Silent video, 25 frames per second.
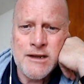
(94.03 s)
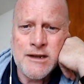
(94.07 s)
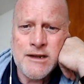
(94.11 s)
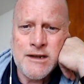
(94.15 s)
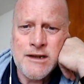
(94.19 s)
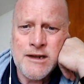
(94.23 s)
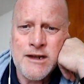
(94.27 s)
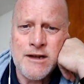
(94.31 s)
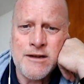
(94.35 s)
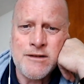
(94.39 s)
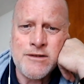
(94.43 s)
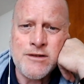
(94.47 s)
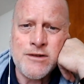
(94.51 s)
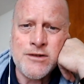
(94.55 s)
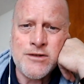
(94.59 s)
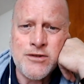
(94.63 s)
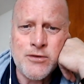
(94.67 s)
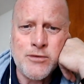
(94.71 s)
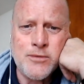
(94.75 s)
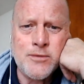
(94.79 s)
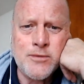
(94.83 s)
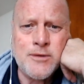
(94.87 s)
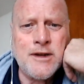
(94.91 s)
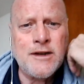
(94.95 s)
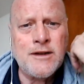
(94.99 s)
you're
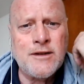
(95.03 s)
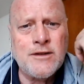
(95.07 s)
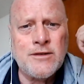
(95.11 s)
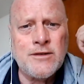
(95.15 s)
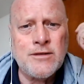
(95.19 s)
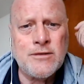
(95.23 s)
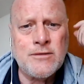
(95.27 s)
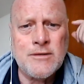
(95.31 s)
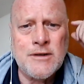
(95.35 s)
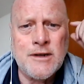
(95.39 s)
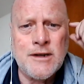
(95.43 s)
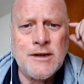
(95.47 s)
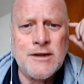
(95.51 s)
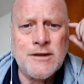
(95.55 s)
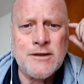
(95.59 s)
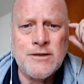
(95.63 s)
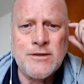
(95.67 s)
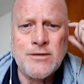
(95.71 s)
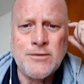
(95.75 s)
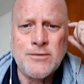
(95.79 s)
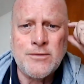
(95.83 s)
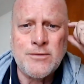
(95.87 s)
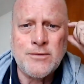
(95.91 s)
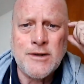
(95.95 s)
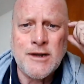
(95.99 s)
talking and talking and
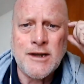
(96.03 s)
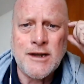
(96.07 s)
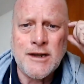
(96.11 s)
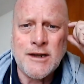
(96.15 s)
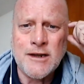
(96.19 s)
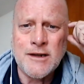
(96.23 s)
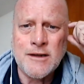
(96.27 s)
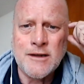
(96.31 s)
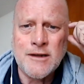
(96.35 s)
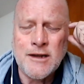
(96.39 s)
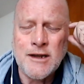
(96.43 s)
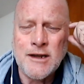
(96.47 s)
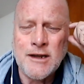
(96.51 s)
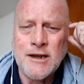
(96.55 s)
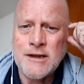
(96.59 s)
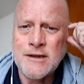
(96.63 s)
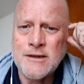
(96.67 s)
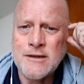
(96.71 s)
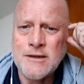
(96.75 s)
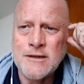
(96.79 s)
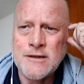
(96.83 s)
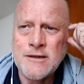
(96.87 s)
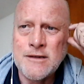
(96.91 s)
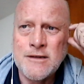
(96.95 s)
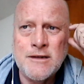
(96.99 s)
talking,
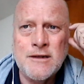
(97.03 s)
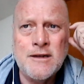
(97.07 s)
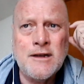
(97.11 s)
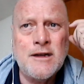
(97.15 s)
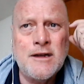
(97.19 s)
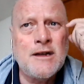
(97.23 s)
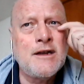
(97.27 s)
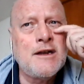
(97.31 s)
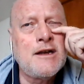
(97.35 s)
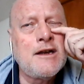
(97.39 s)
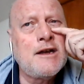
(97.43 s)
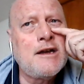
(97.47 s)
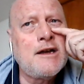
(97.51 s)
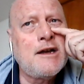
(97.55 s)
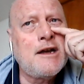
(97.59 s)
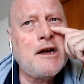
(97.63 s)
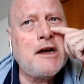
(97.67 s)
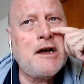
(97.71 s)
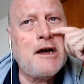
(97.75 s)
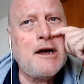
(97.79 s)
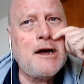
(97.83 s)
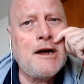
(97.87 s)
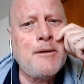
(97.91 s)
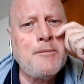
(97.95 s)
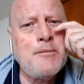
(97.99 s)
and
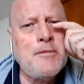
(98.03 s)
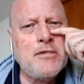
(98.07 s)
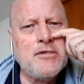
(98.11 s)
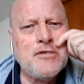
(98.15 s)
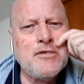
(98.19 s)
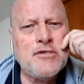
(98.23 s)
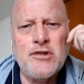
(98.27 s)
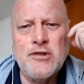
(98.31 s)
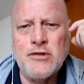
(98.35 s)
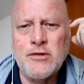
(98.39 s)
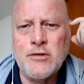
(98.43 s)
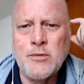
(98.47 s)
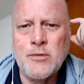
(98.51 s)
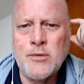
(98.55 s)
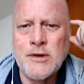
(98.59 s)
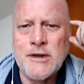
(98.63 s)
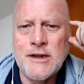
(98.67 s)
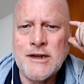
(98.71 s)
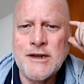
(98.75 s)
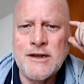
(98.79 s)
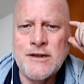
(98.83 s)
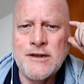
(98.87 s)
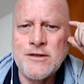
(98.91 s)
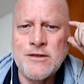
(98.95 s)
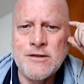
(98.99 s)
I'm not sure what
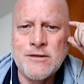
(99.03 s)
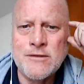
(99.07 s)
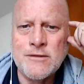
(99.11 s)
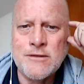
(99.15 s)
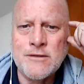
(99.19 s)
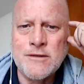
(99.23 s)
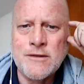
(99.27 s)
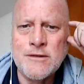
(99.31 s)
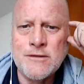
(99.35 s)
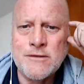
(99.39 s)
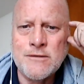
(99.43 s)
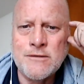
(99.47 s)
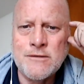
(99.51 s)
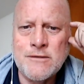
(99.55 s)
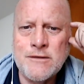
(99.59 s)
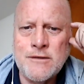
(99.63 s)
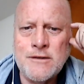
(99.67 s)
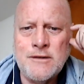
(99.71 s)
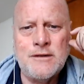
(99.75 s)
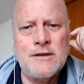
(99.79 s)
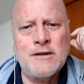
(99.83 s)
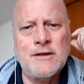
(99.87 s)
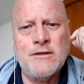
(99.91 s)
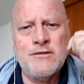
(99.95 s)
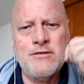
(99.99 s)
it is you're
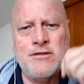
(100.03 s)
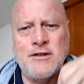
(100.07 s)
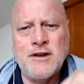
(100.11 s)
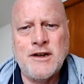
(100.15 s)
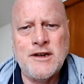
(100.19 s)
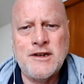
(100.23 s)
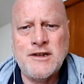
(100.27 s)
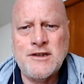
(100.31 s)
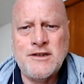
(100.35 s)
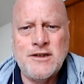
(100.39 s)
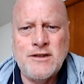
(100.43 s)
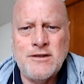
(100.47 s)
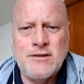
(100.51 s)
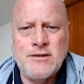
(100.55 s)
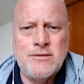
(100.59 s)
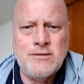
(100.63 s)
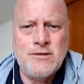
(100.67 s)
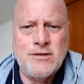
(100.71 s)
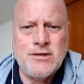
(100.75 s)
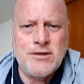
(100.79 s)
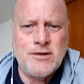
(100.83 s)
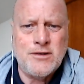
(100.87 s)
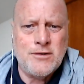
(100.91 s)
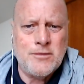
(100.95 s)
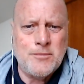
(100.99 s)
trying to do
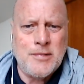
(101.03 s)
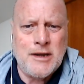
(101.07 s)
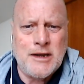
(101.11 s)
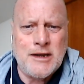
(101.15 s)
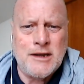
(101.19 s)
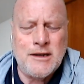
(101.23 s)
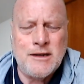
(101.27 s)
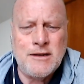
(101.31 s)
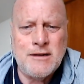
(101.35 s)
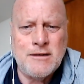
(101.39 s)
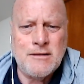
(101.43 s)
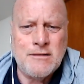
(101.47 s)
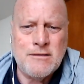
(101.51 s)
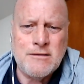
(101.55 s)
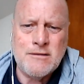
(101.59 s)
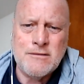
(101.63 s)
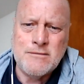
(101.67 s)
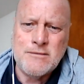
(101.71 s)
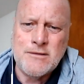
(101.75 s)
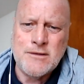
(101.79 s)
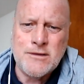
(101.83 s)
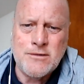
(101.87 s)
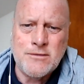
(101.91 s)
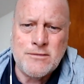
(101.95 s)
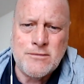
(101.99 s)
to me
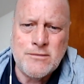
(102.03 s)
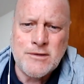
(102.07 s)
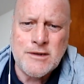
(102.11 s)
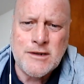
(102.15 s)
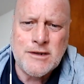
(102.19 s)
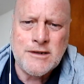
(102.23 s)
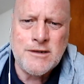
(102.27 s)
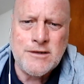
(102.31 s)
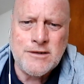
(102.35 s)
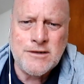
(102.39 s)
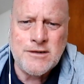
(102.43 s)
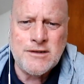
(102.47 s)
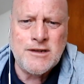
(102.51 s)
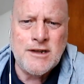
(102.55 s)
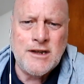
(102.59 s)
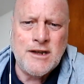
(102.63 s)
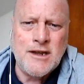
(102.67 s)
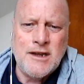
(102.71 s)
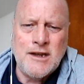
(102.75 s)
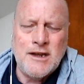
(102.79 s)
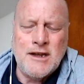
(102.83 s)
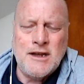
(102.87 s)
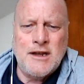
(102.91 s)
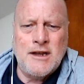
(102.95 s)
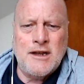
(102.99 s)
with all these
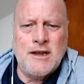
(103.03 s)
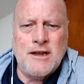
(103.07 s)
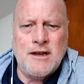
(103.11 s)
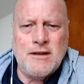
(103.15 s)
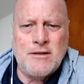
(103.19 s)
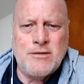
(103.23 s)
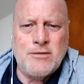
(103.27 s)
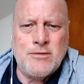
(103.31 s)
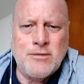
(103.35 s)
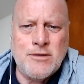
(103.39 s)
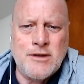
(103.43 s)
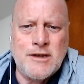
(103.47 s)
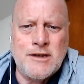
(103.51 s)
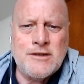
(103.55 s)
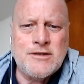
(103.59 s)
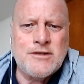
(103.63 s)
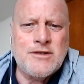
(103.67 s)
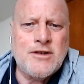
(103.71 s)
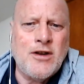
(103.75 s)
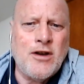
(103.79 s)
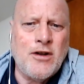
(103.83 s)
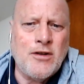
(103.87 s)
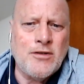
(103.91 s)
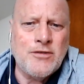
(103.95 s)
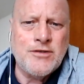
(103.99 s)

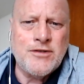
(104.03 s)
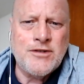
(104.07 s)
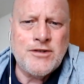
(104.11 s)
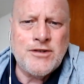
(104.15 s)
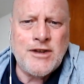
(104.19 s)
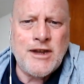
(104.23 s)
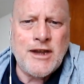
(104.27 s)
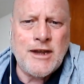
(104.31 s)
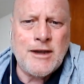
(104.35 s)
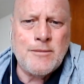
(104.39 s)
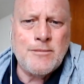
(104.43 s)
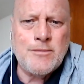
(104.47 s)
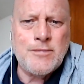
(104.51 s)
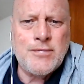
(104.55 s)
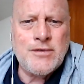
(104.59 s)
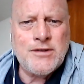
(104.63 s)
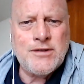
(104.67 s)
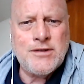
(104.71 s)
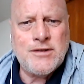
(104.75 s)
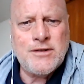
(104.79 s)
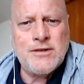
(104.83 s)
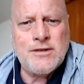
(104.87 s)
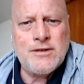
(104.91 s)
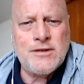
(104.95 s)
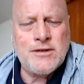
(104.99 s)

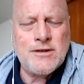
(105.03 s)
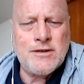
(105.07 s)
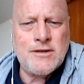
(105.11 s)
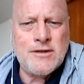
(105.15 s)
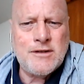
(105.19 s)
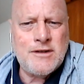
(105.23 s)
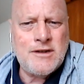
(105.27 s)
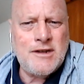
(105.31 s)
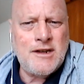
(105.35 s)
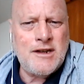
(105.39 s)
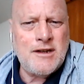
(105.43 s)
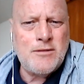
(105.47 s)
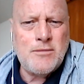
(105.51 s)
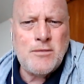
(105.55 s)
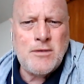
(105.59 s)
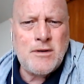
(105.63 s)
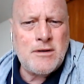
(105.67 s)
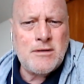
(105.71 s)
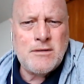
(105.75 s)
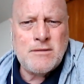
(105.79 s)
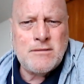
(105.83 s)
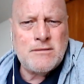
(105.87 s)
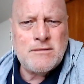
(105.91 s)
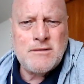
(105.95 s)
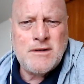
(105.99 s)
concepts.
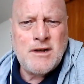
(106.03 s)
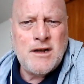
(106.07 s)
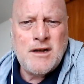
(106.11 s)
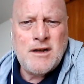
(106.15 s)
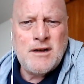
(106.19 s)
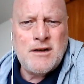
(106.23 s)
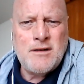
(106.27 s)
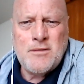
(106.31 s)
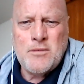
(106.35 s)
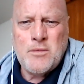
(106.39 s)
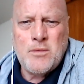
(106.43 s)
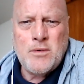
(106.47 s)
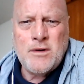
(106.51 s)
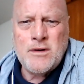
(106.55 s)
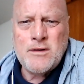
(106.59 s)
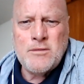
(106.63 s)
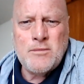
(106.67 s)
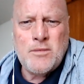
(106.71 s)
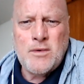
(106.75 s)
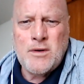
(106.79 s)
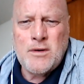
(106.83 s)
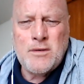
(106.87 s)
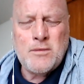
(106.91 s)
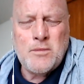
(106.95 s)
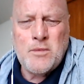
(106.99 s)

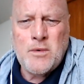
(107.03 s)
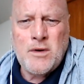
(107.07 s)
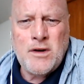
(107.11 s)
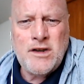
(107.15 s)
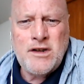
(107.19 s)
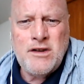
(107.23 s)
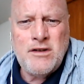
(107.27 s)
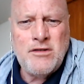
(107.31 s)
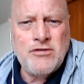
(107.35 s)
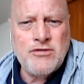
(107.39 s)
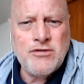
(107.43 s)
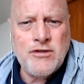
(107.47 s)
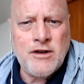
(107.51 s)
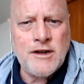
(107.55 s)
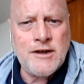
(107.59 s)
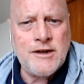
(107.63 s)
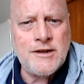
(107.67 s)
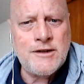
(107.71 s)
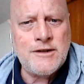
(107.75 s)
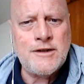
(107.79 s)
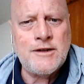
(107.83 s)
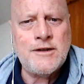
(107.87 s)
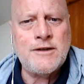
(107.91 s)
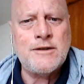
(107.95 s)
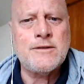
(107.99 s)
What are you trying to
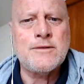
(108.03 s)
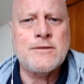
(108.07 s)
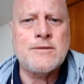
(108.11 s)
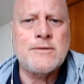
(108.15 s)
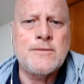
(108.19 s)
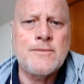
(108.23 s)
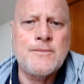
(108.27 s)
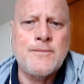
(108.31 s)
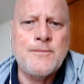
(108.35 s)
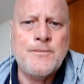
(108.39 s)
do?"